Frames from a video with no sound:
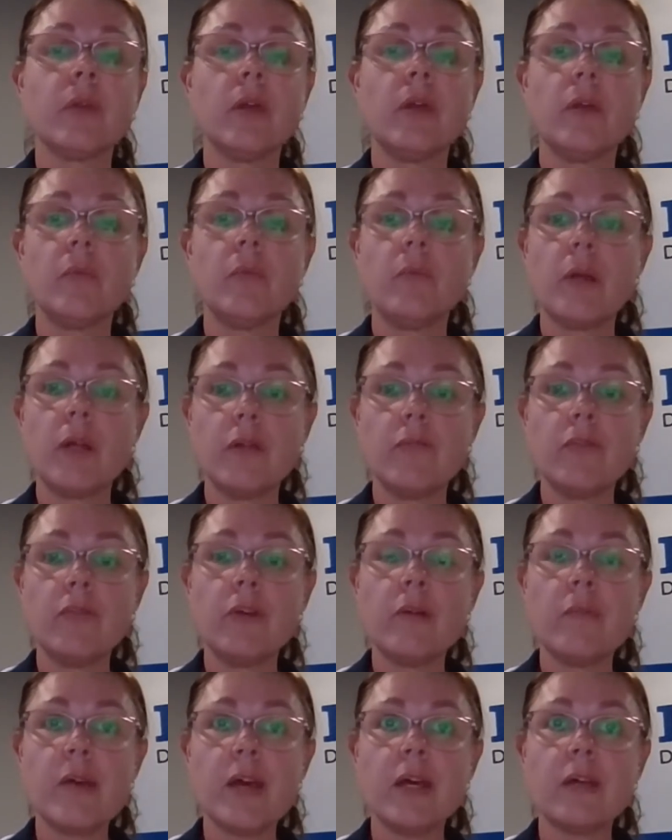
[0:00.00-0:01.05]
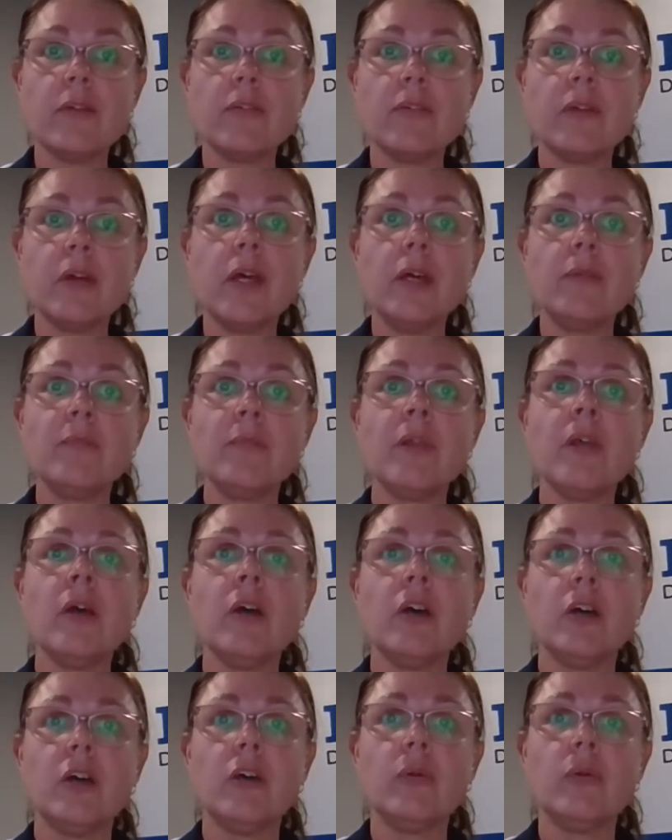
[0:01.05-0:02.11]
When I roam outside, I
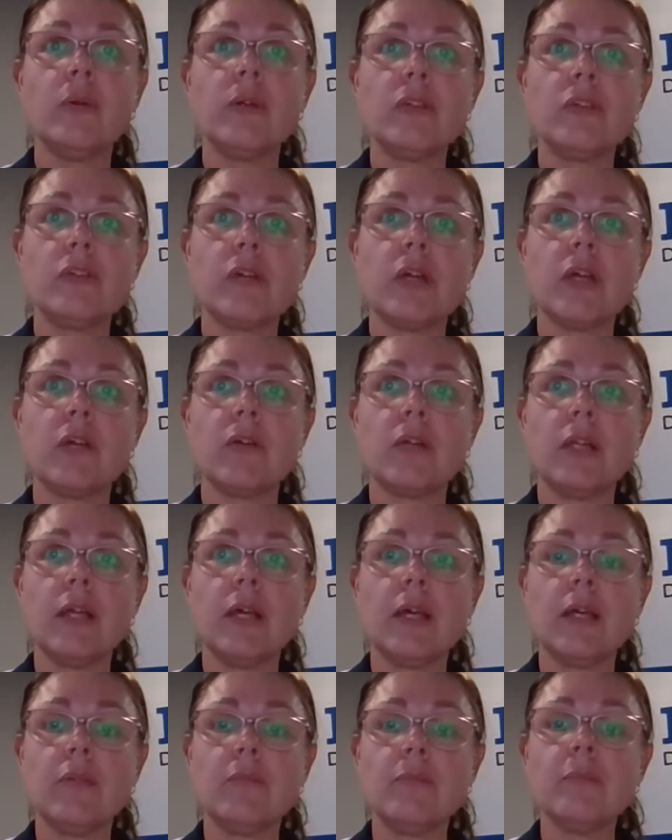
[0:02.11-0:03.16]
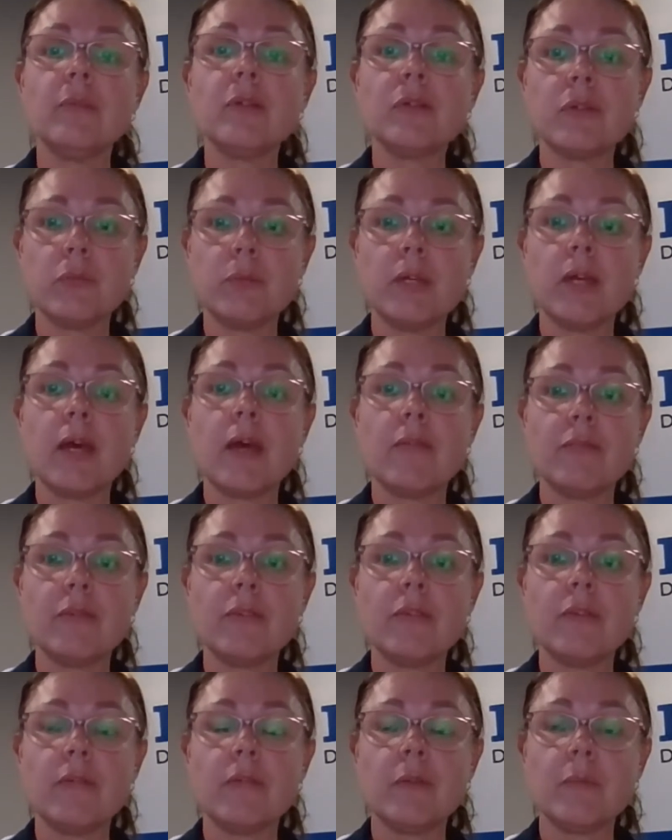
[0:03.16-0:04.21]
always train on lead because we have to
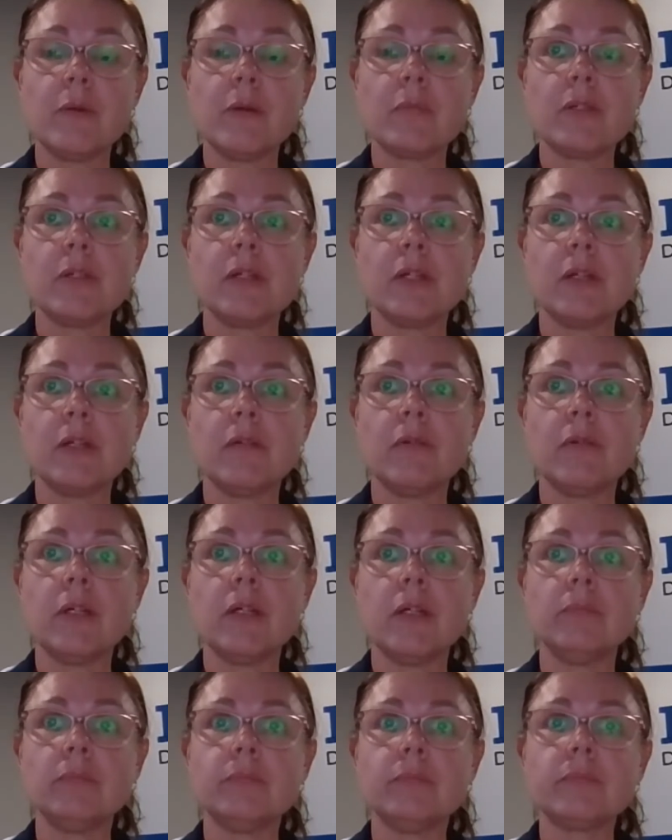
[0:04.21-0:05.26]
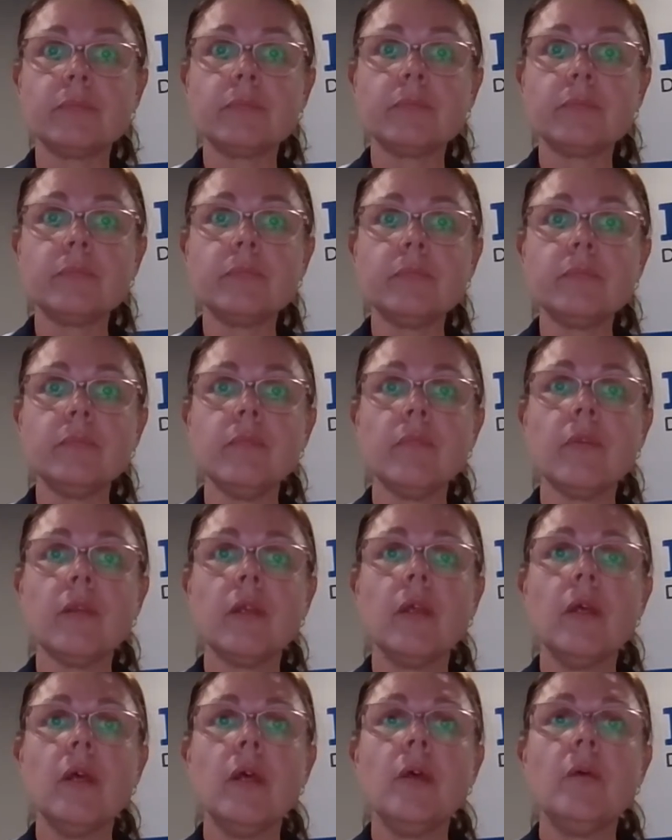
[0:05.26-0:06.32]
set them up to get it right.
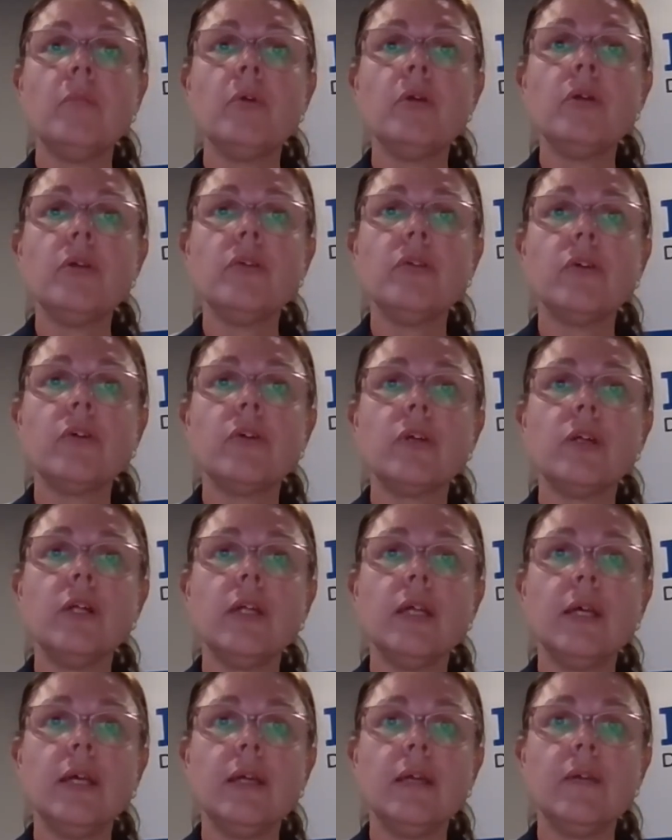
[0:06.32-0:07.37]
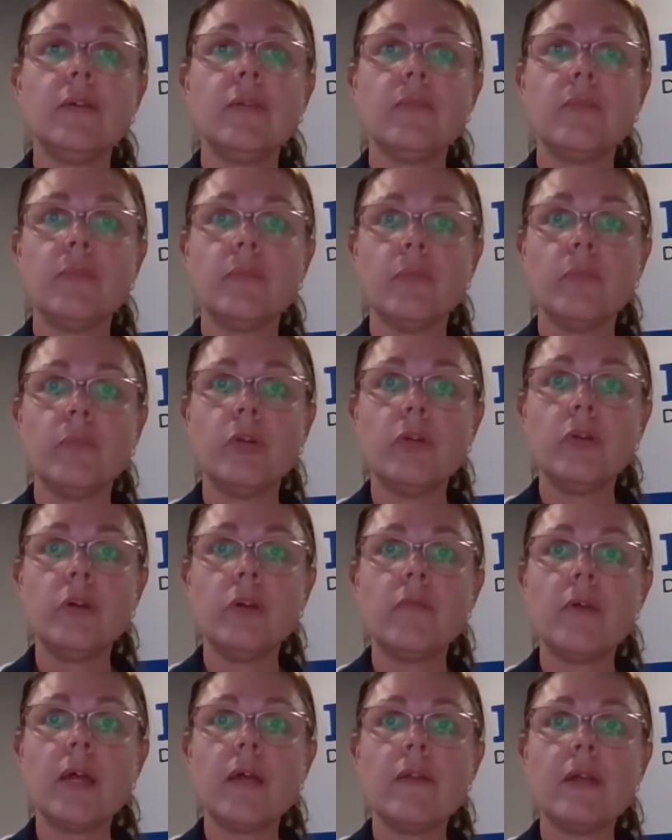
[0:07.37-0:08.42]
Put your dog on a lead, wander
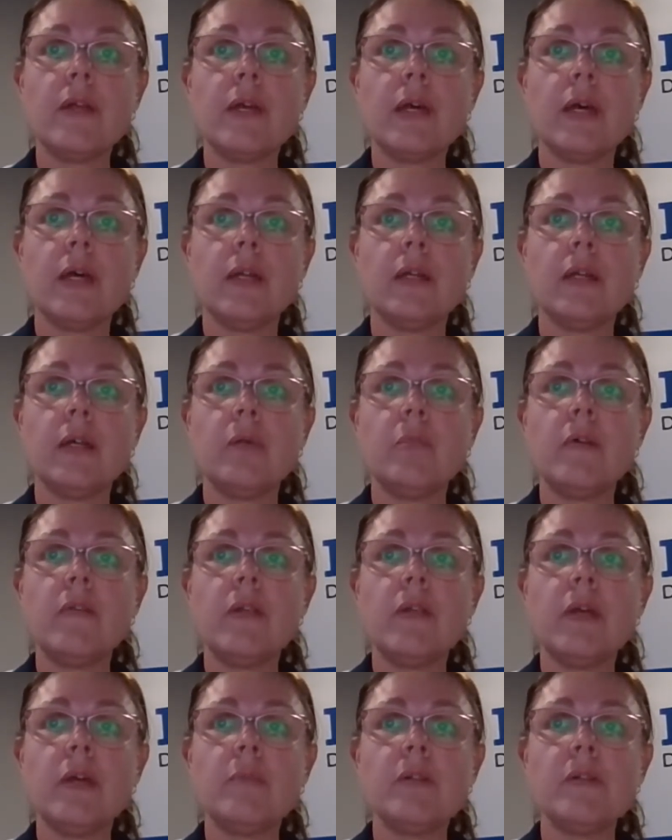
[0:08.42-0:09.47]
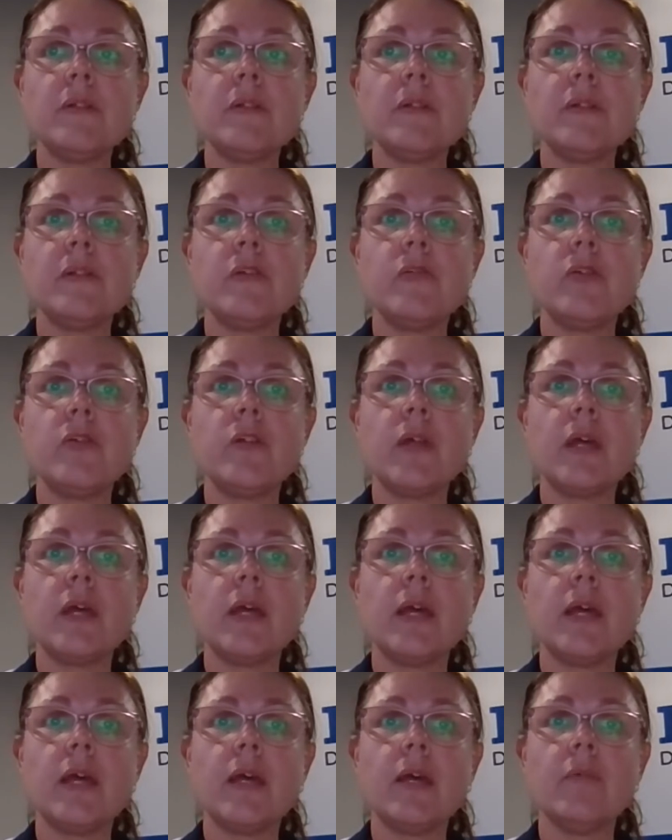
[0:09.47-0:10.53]
around the yard, and when they're busy sniffing the
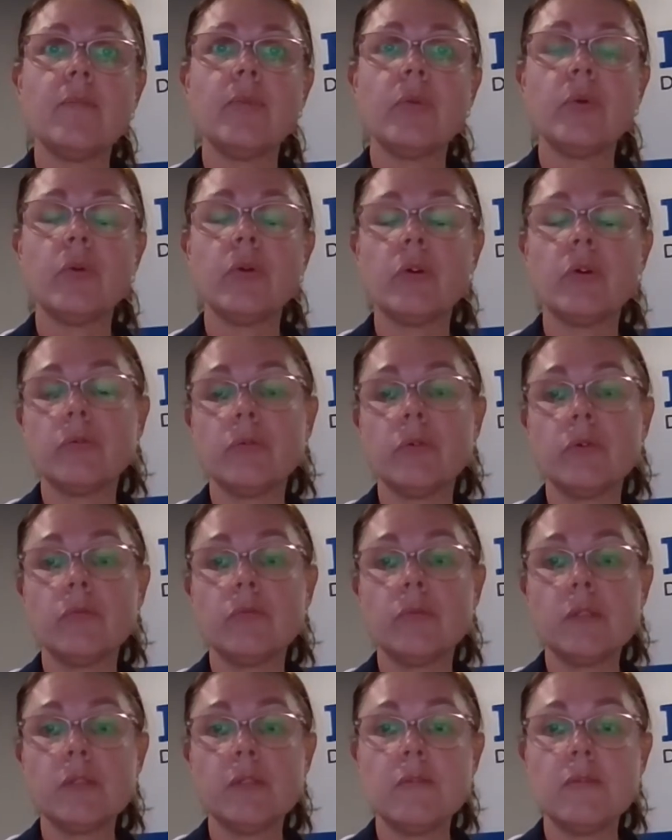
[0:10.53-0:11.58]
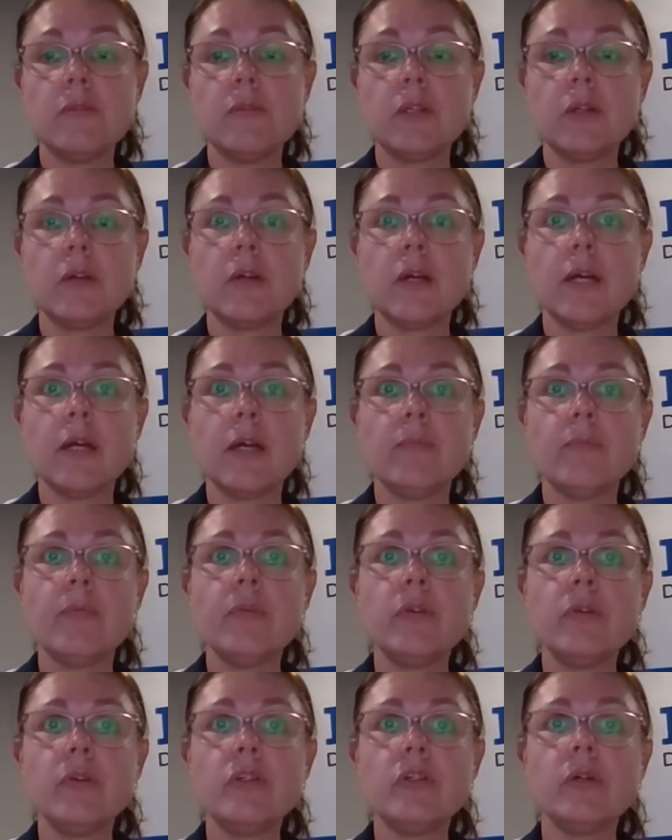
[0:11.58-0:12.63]
air or sniffing the ground,
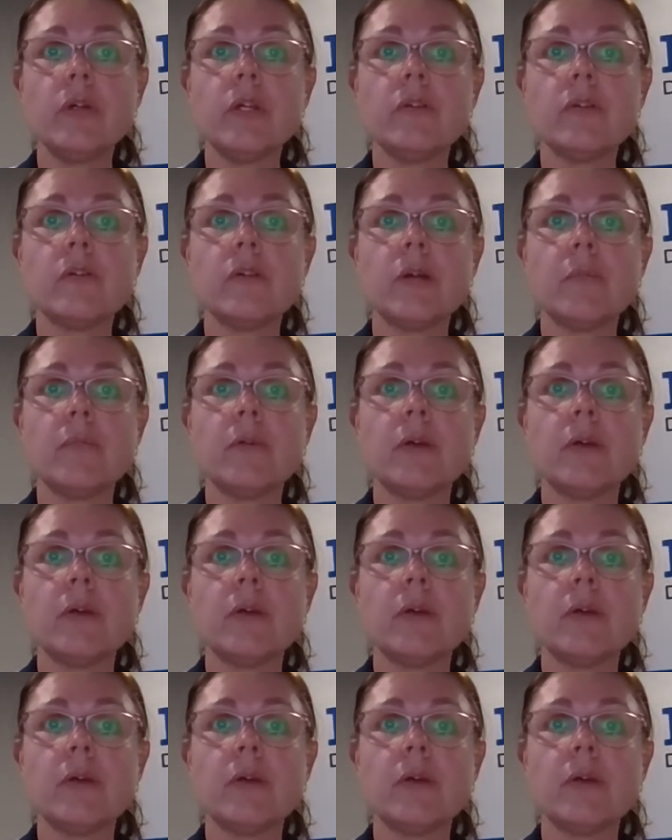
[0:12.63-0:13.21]
use your interrupter.